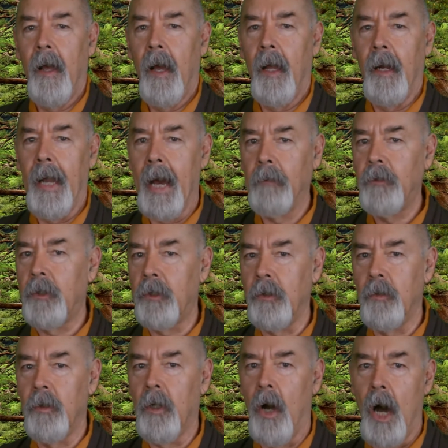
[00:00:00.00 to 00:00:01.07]
Lao
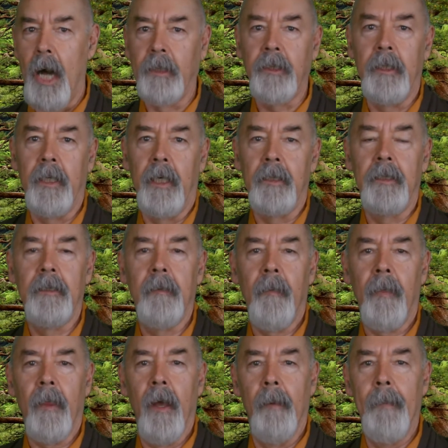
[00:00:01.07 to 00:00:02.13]
Tzu cautioned us
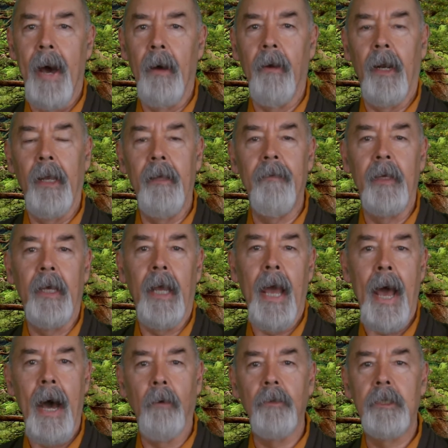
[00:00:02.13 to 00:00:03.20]
about living
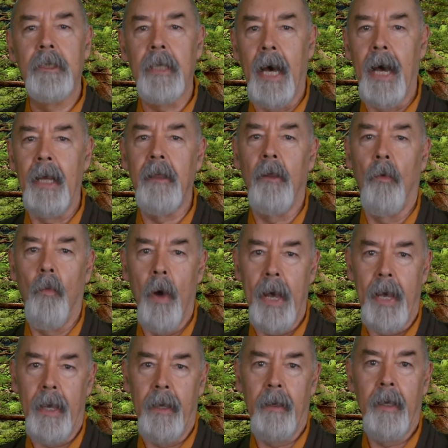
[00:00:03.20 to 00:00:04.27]
outside the
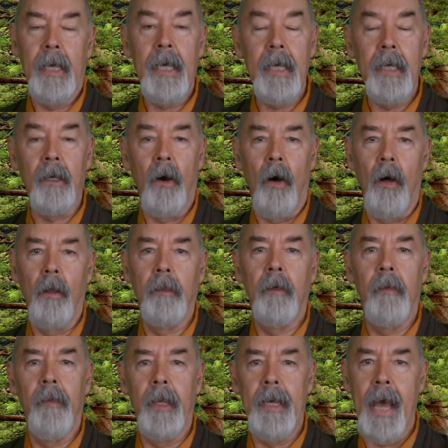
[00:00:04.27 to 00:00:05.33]
way he
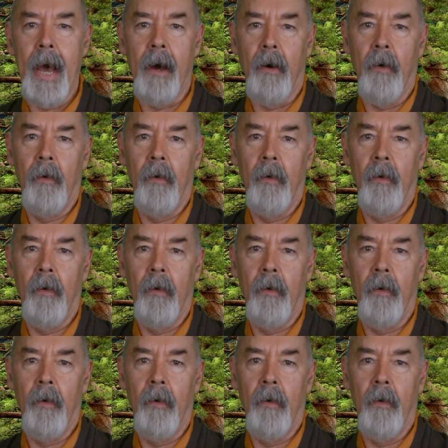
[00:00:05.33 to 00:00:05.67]
called the Tao.